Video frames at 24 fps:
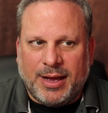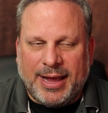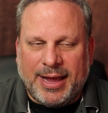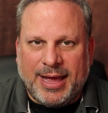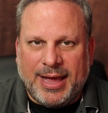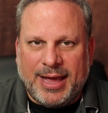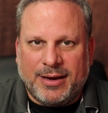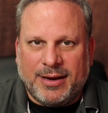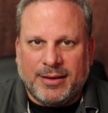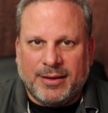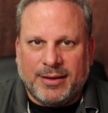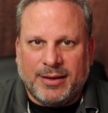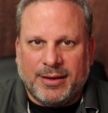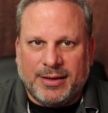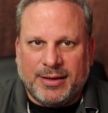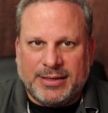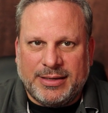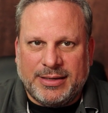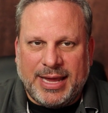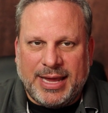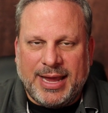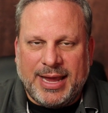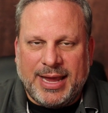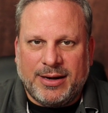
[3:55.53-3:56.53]
I had a
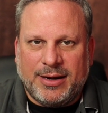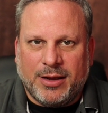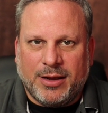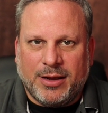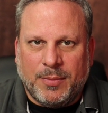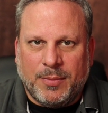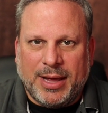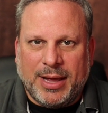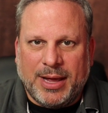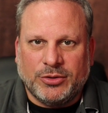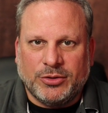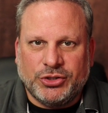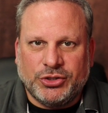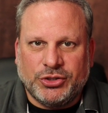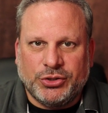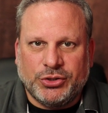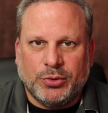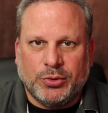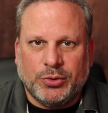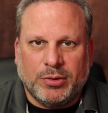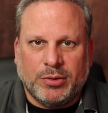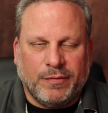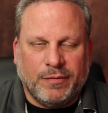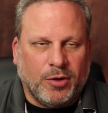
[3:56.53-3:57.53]
day to come out and
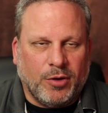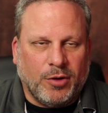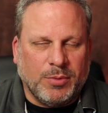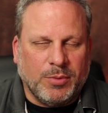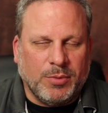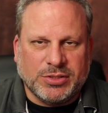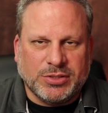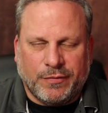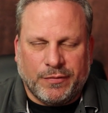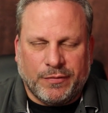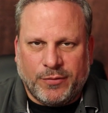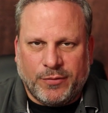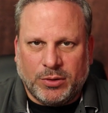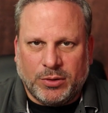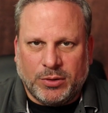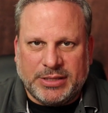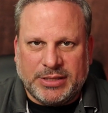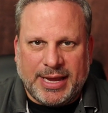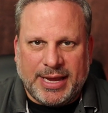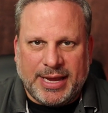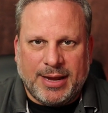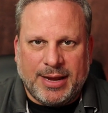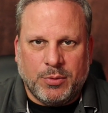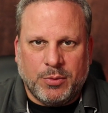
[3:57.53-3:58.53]
shoot almost a full
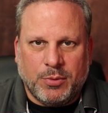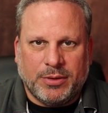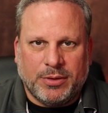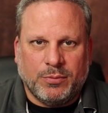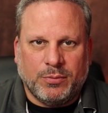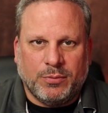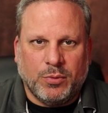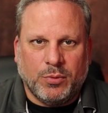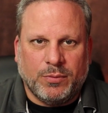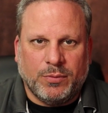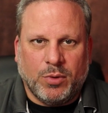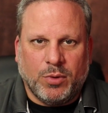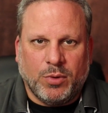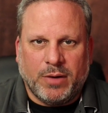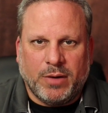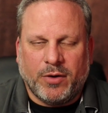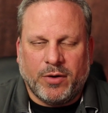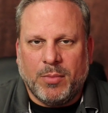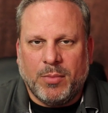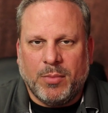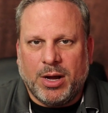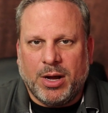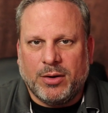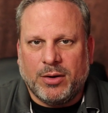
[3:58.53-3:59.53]
day with one of
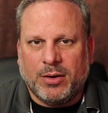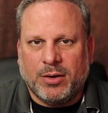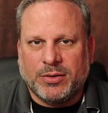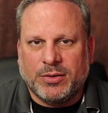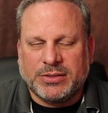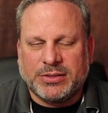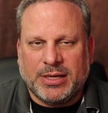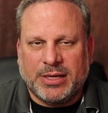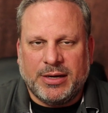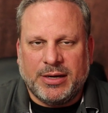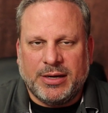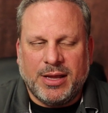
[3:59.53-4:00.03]
our models,